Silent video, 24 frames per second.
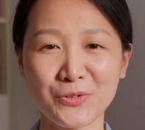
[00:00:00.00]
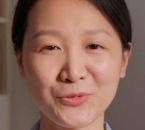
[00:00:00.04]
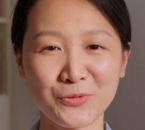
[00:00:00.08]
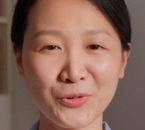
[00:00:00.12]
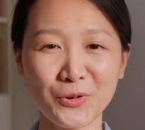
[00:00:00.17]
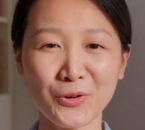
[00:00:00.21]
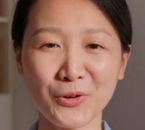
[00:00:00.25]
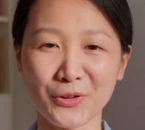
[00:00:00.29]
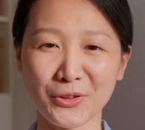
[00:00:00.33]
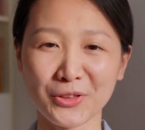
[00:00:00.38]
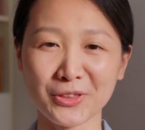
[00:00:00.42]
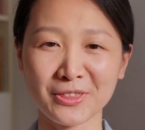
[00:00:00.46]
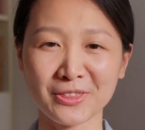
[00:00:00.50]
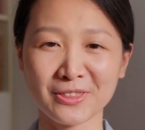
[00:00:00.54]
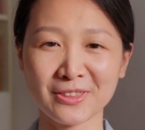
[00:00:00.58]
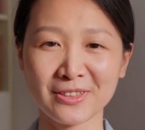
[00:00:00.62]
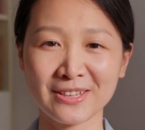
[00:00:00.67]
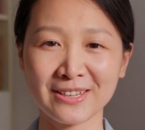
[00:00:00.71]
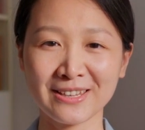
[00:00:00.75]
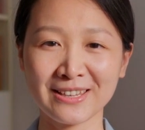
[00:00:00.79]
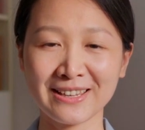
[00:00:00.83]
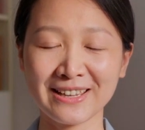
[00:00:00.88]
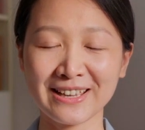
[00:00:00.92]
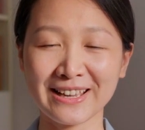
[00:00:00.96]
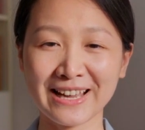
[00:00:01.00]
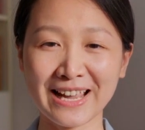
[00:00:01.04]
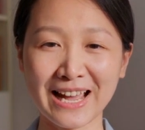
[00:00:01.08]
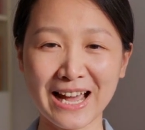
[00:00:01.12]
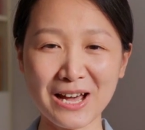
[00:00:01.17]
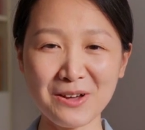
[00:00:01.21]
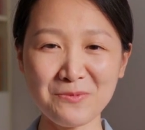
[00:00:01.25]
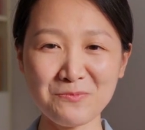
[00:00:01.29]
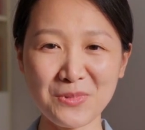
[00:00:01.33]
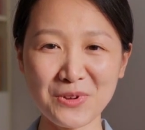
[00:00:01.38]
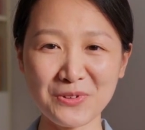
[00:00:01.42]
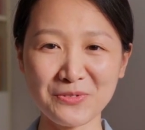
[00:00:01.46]
Fourth,
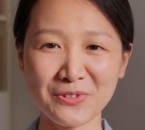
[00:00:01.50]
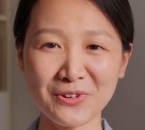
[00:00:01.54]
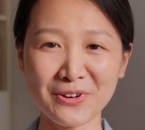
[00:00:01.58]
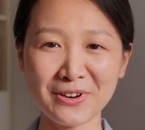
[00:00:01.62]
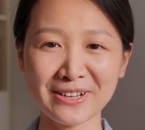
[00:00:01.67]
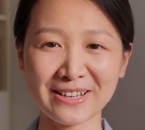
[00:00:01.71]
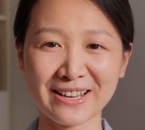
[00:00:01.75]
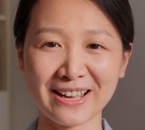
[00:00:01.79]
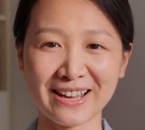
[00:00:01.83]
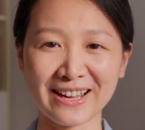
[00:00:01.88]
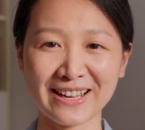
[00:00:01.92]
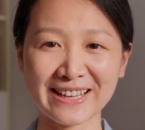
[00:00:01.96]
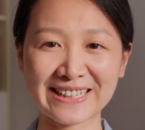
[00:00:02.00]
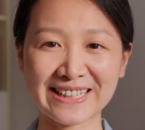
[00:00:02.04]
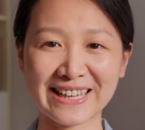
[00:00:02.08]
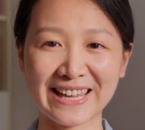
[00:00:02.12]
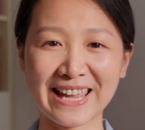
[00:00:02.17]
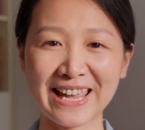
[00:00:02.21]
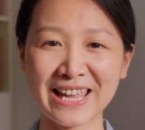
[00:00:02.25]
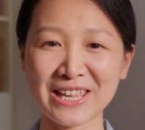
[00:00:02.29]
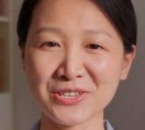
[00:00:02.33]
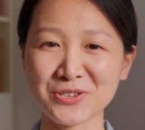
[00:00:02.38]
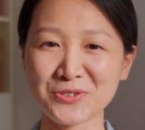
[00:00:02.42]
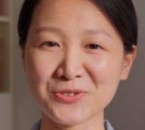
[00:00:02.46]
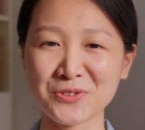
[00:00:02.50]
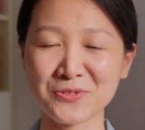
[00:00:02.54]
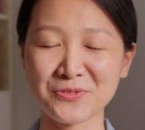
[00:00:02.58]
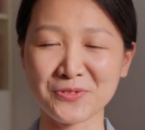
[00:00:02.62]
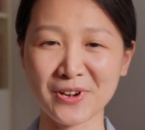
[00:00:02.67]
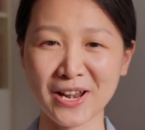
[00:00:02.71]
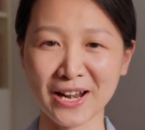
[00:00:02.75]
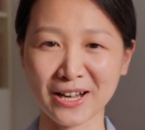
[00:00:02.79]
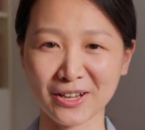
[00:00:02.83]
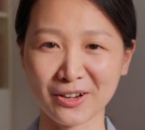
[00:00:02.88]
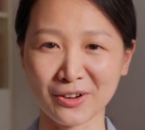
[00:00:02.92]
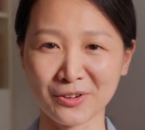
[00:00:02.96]
come before God and
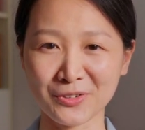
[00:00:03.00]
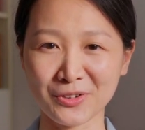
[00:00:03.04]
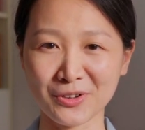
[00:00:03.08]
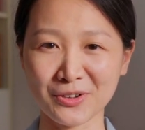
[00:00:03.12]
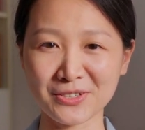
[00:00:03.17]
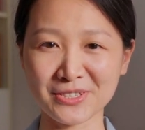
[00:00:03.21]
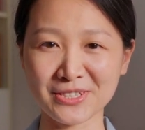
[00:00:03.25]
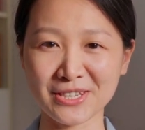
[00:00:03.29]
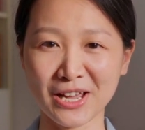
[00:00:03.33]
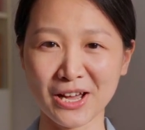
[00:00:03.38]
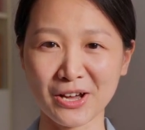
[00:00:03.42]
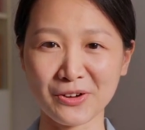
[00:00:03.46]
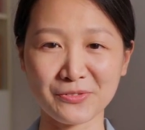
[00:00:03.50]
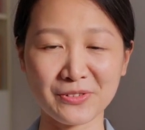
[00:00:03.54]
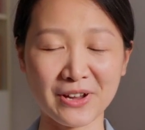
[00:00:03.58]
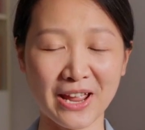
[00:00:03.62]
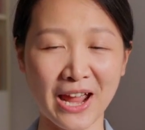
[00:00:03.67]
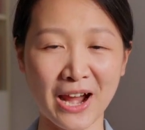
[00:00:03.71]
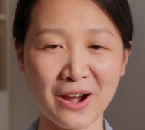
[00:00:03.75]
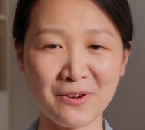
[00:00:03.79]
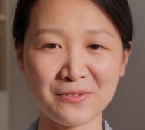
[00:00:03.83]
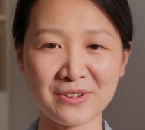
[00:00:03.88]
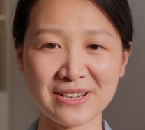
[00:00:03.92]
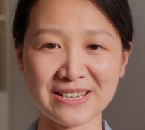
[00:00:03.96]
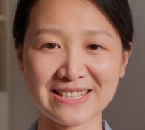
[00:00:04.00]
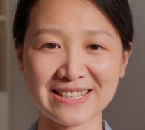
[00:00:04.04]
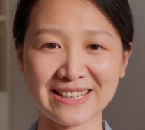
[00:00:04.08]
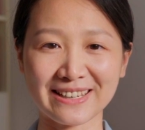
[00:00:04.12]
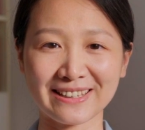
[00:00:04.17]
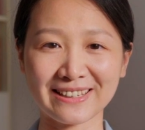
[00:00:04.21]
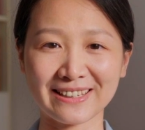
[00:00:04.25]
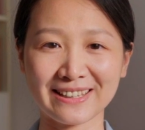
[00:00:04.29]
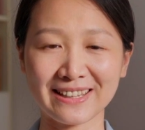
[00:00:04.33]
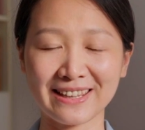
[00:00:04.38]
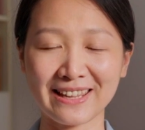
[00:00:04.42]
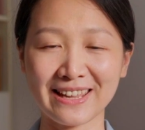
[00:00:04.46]
reflect on yourself every
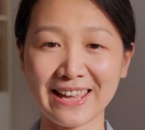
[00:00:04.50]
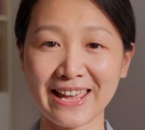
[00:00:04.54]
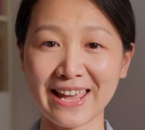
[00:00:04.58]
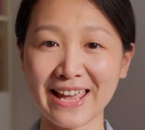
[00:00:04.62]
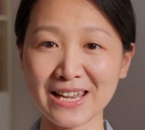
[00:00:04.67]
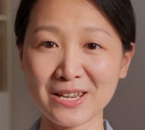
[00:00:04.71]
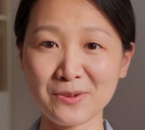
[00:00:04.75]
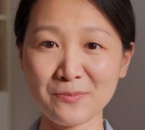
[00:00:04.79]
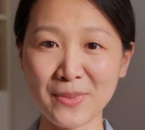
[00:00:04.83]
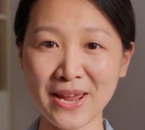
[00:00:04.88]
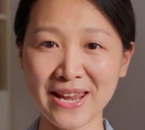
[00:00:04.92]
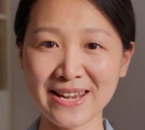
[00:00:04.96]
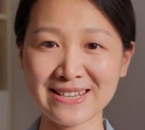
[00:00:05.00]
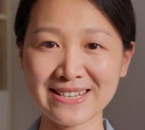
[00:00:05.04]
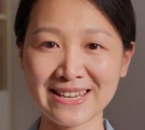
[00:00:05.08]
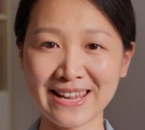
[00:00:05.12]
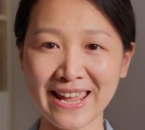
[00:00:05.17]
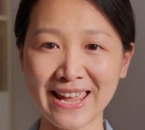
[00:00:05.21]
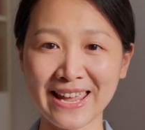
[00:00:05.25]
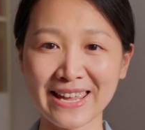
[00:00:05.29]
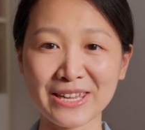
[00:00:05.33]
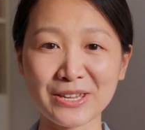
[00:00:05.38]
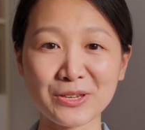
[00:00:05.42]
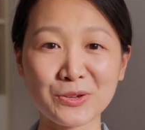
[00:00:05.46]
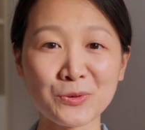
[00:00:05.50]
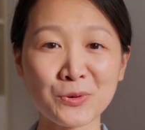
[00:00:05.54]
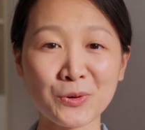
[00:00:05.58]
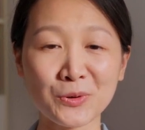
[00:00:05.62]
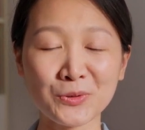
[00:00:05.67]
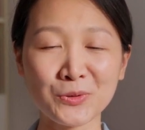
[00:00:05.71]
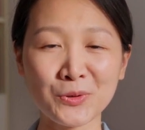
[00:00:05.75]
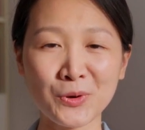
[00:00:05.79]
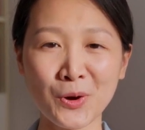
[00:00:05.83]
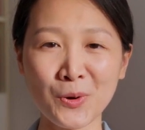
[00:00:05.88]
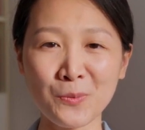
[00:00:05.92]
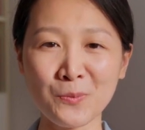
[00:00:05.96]
day and maintain
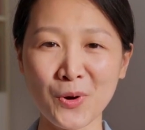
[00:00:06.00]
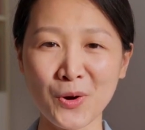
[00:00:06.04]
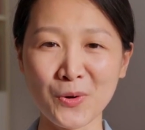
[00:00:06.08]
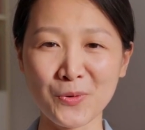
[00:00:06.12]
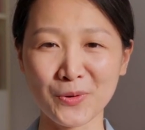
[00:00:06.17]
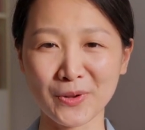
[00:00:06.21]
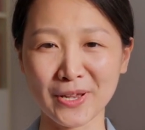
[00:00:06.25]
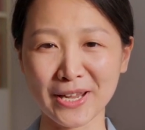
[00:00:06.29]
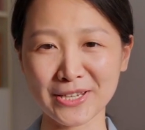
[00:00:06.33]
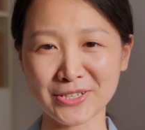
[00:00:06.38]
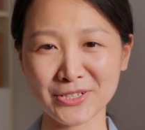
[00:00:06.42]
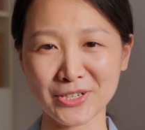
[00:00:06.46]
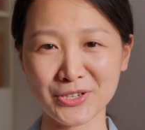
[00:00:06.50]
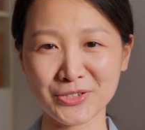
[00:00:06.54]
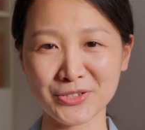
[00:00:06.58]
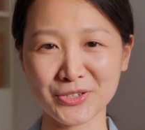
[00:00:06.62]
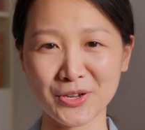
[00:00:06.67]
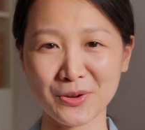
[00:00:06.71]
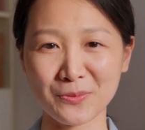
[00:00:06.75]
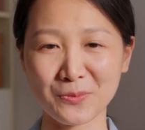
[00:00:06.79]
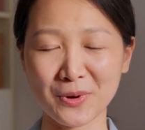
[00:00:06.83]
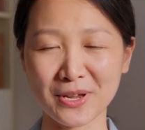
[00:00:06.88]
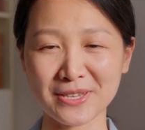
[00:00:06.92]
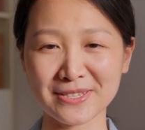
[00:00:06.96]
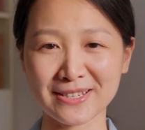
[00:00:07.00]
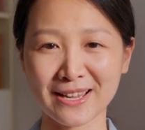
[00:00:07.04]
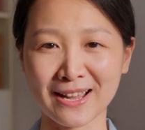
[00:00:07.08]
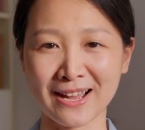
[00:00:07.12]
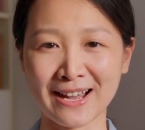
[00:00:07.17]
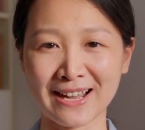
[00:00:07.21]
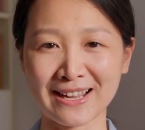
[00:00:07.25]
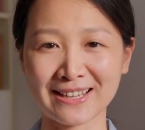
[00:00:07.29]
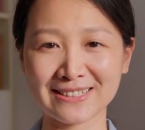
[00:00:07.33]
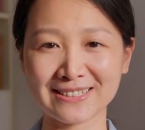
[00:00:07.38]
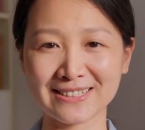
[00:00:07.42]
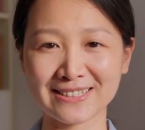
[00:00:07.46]
your normal relationship with
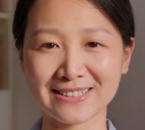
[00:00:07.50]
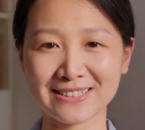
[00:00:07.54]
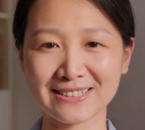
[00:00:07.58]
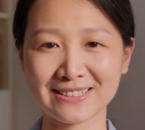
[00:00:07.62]
God.